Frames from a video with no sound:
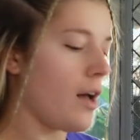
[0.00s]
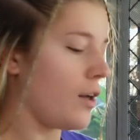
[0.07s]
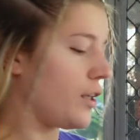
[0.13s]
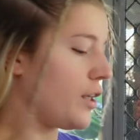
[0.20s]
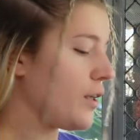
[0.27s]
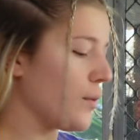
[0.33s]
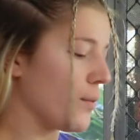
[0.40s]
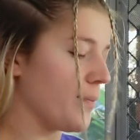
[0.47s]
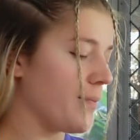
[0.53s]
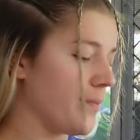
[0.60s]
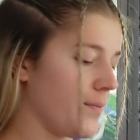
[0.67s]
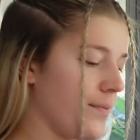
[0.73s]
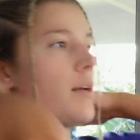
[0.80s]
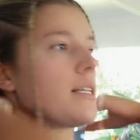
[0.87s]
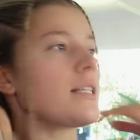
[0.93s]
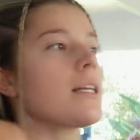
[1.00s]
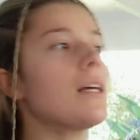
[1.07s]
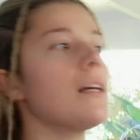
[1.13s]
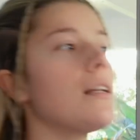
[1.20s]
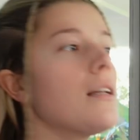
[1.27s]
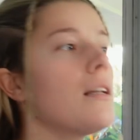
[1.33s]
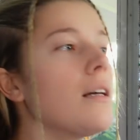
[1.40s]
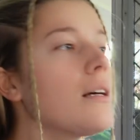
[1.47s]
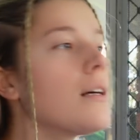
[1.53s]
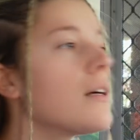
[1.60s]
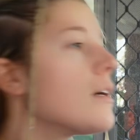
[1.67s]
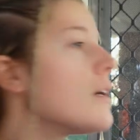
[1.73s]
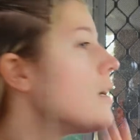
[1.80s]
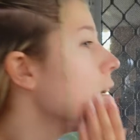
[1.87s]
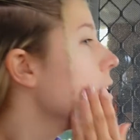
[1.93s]
Cute. My skin
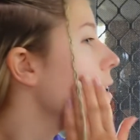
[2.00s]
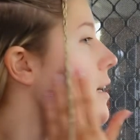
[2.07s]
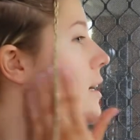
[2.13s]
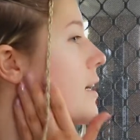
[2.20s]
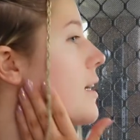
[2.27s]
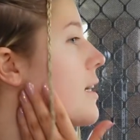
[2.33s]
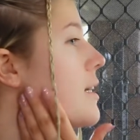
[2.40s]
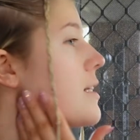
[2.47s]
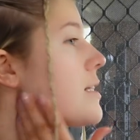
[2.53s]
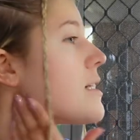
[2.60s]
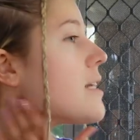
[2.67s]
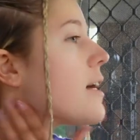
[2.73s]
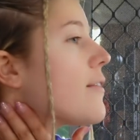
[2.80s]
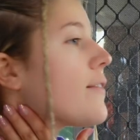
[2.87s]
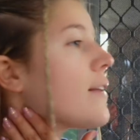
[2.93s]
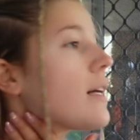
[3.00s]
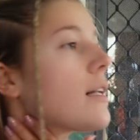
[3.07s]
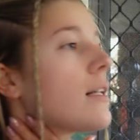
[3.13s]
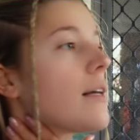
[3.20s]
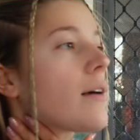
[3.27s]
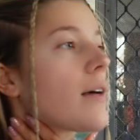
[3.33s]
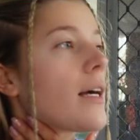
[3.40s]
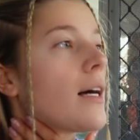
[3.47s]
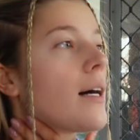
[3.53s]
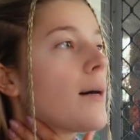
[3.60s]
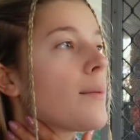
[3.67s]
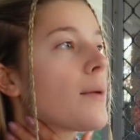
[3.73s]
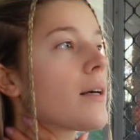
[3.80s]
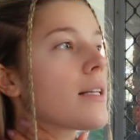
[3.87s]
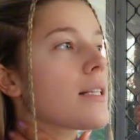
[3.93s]
is definitely clearing
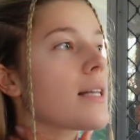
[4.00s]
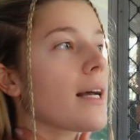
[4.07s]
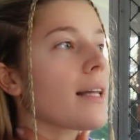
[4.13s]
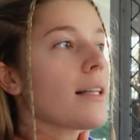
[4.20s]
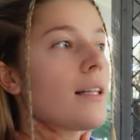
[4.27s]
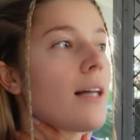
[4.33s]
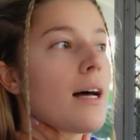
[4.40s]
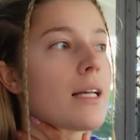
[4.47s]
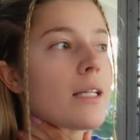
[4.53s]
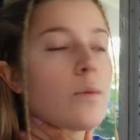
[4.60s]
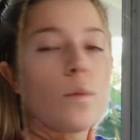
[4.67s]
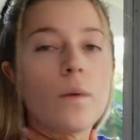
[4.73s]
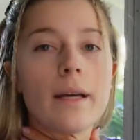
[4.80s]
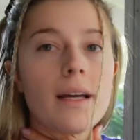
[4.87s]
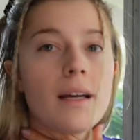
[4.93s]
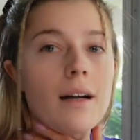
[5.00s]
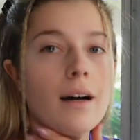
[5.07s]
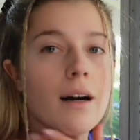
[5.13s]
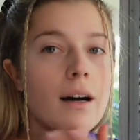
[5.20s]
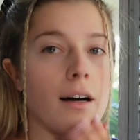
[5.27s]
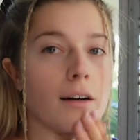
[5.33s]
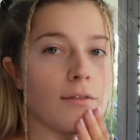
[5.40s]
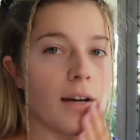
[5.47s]
up because like the last week and a half